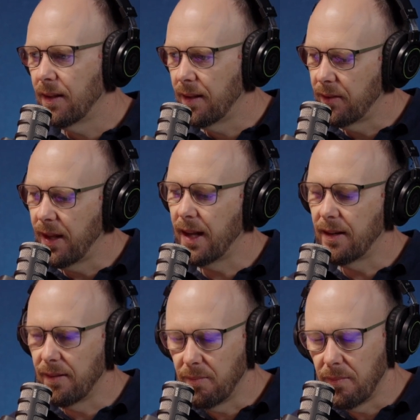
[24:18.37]
that
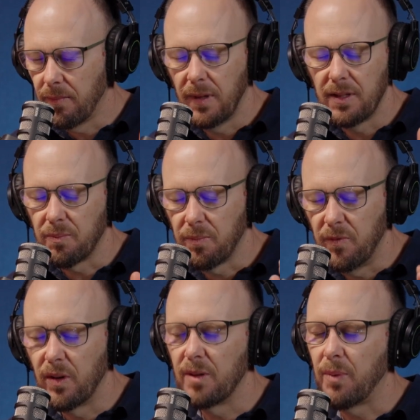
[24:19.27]
is
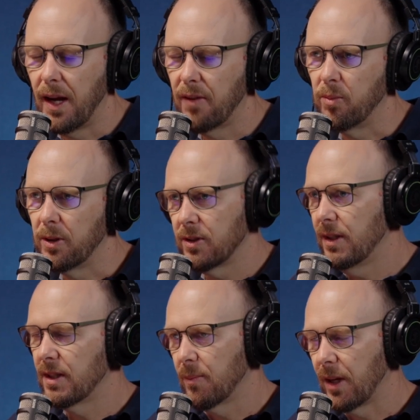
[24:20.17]
very powerful because then
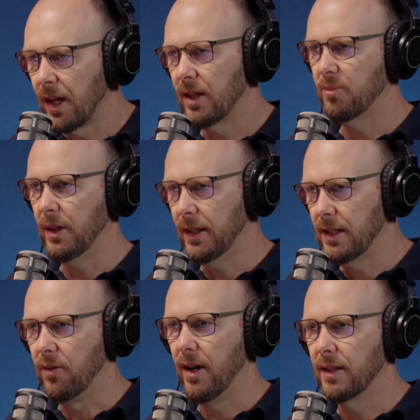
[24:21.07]
there's some
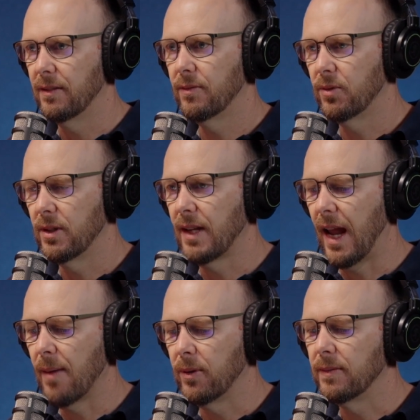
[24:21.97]
accountability around it for it to
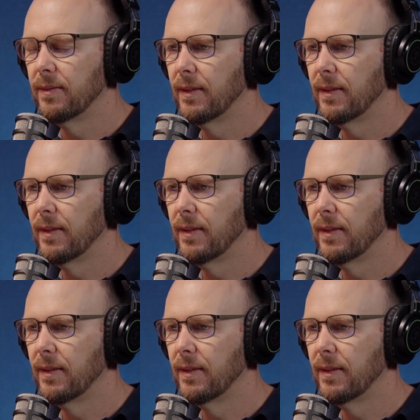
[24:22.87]
happen.